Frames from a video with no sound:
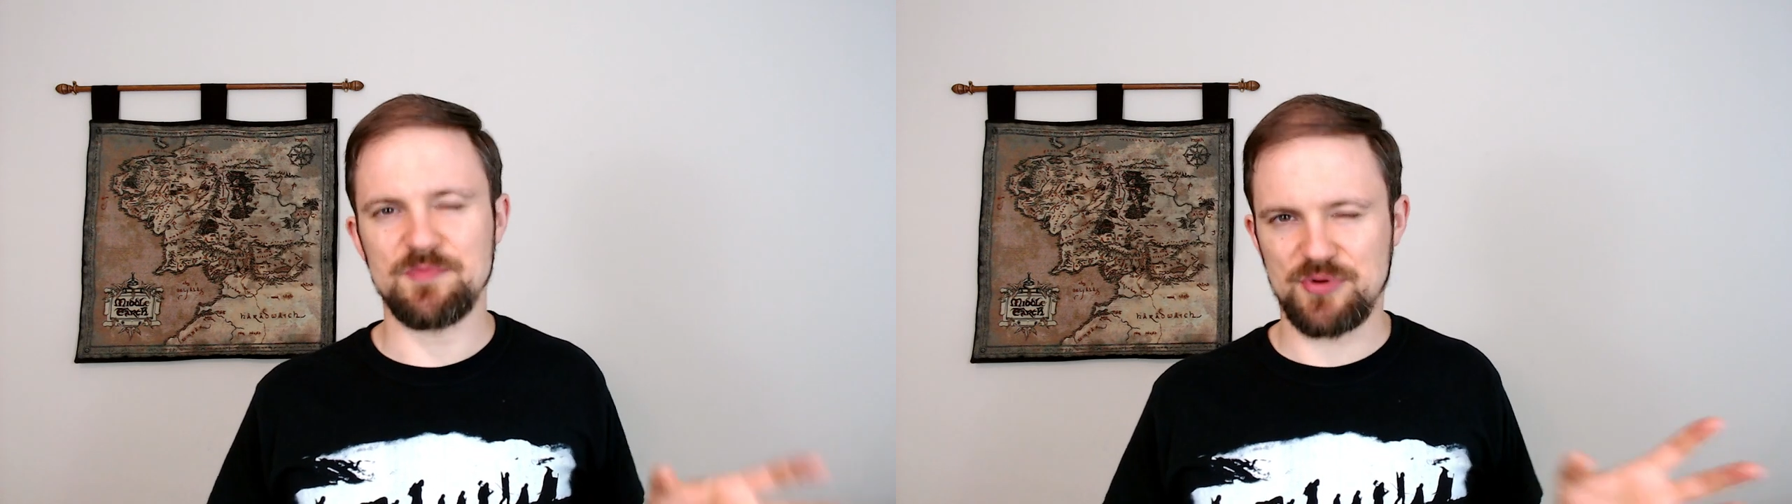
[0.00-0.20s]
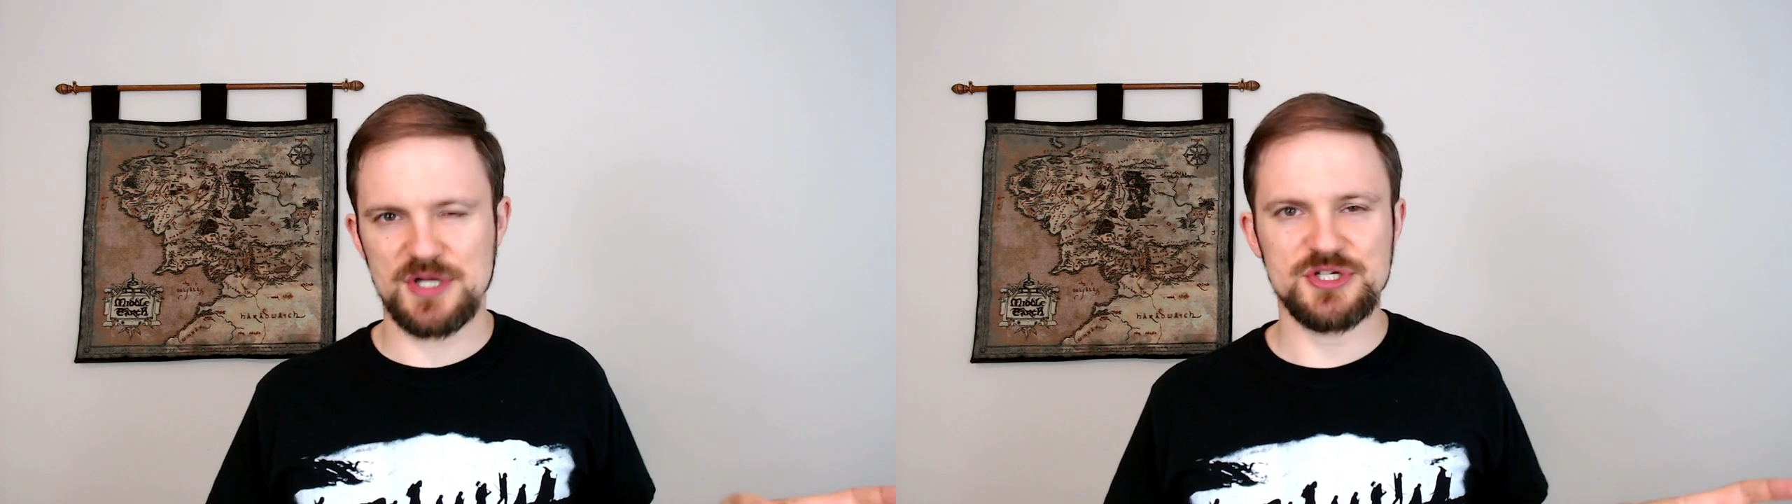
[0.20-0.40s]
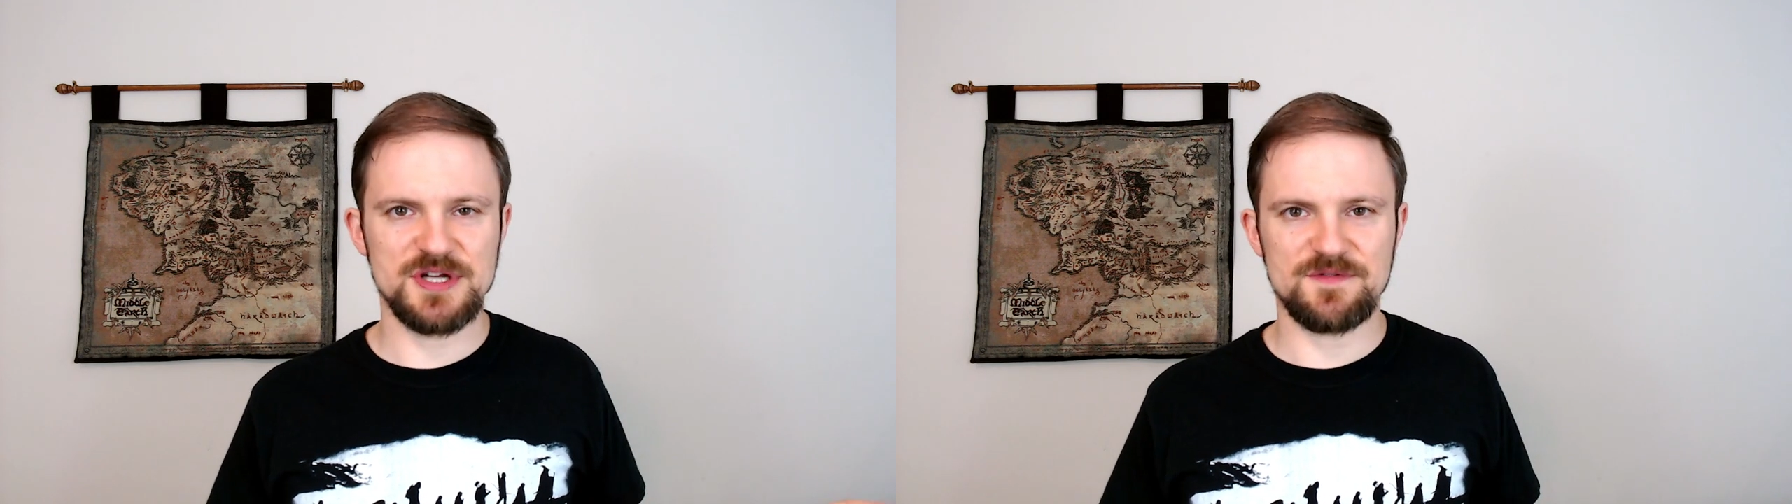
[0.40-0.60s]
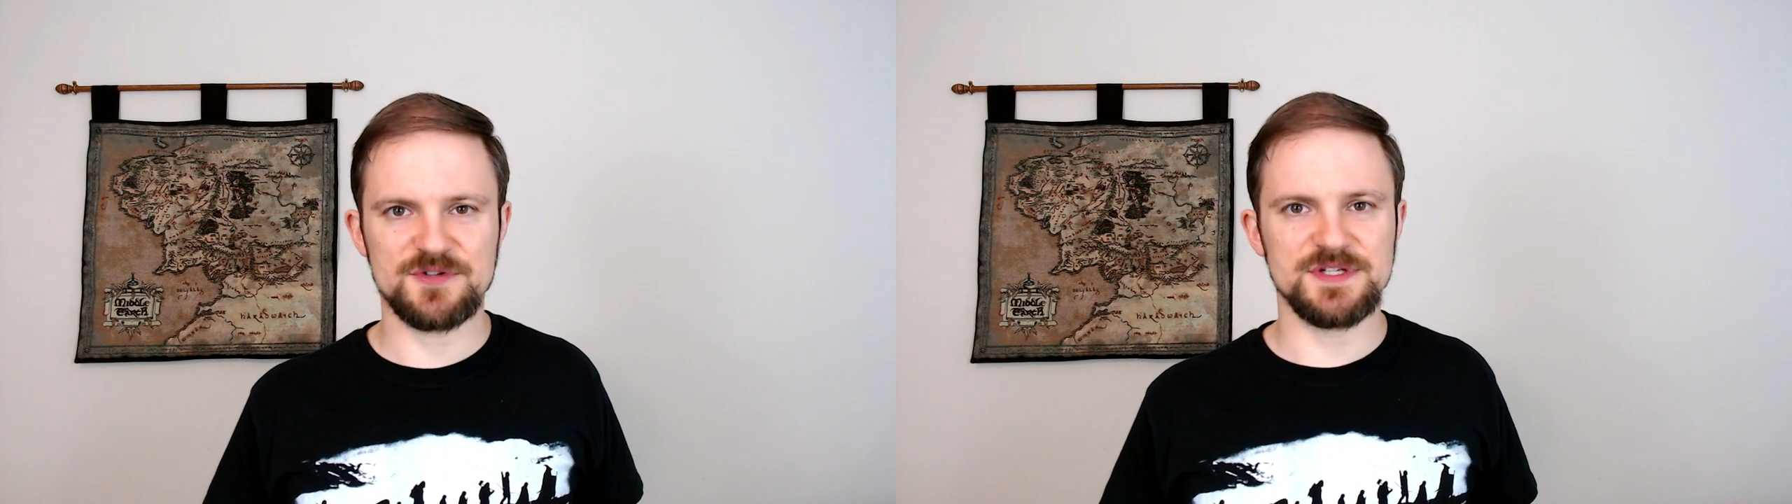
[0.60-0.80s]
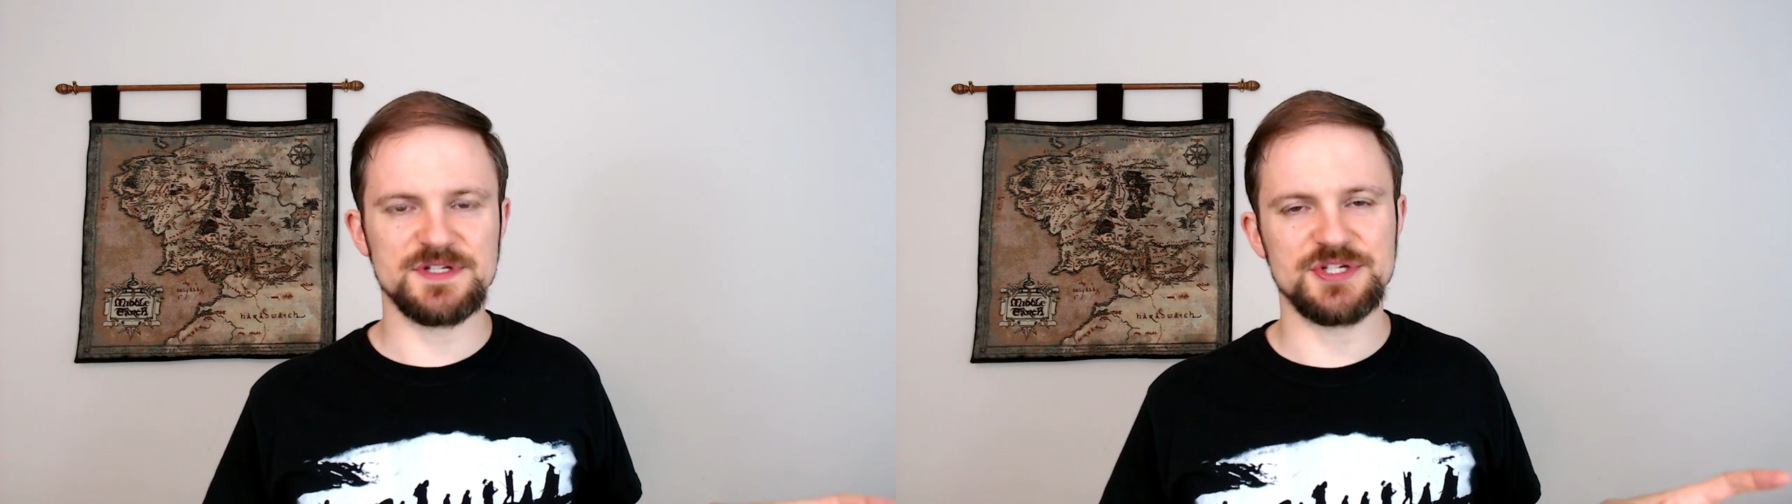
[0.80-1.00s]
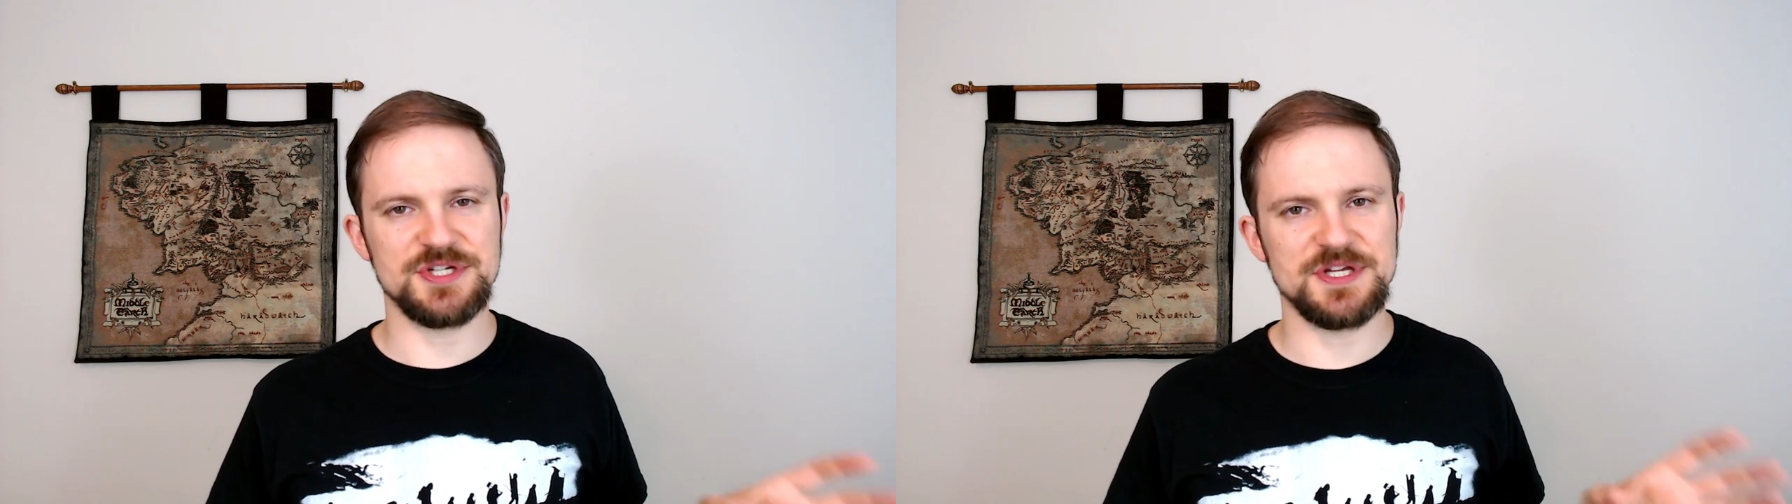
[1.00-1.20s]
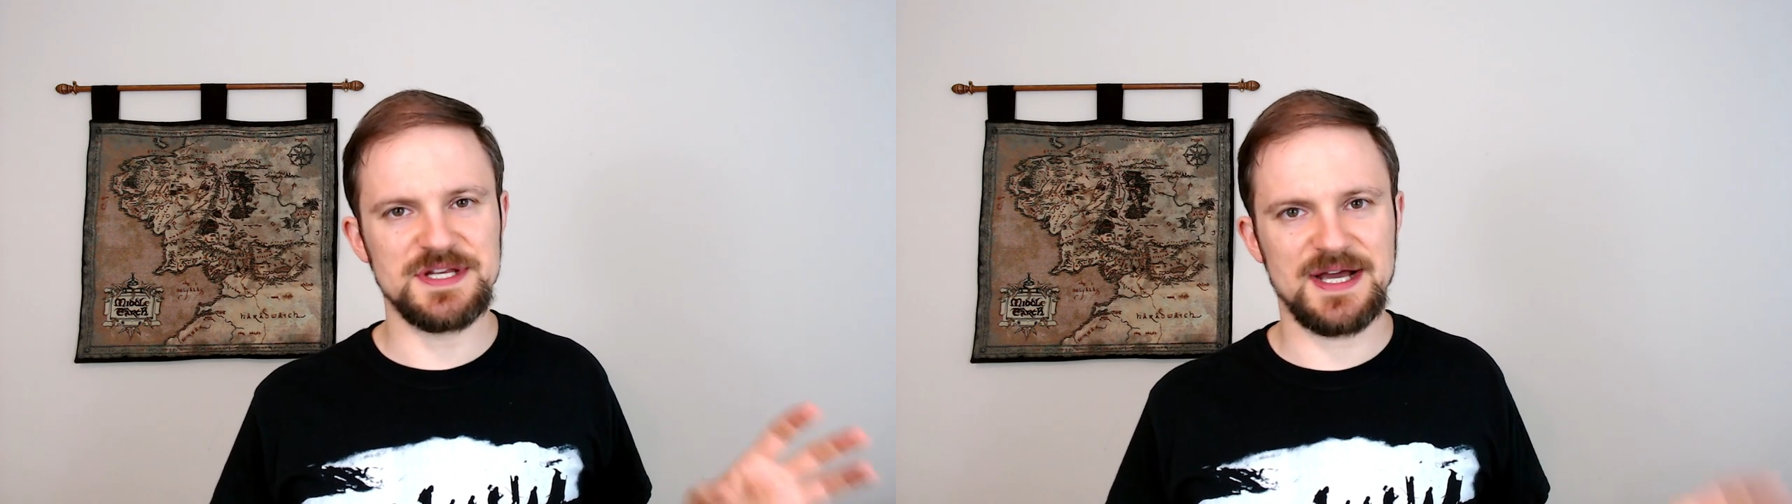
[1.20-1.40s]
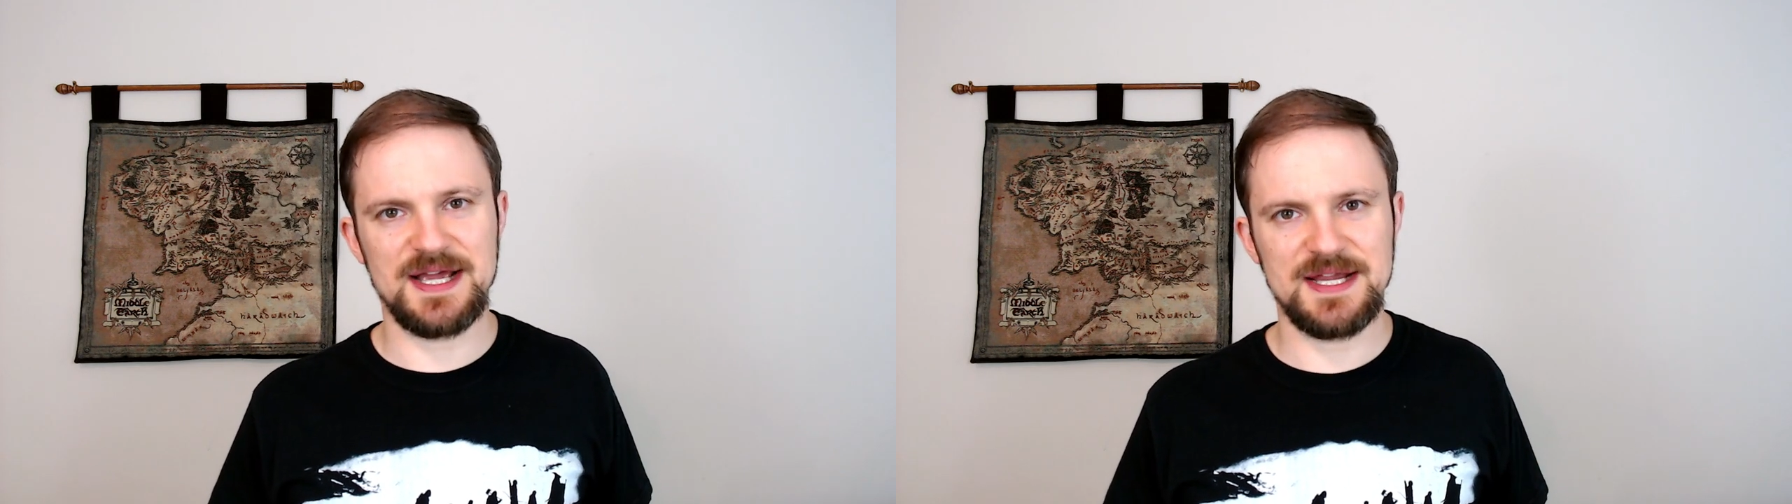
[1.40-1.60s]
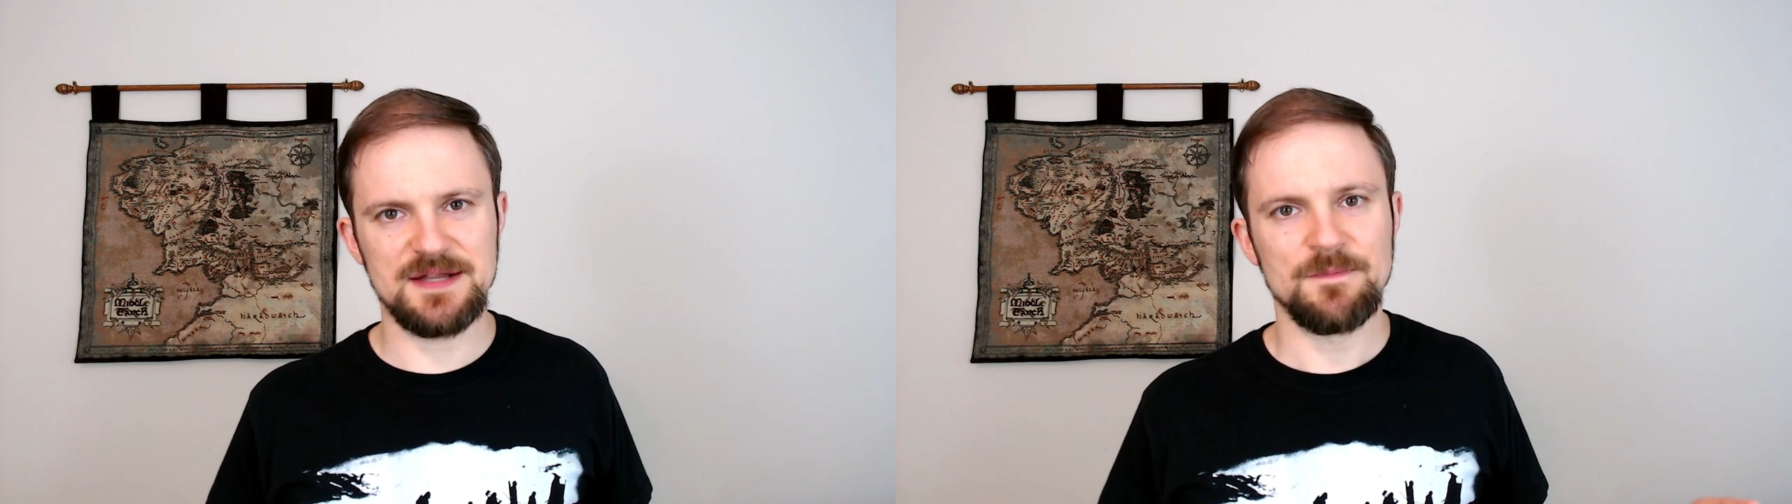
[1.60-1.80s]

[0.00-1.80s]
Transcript: depression ever since she died.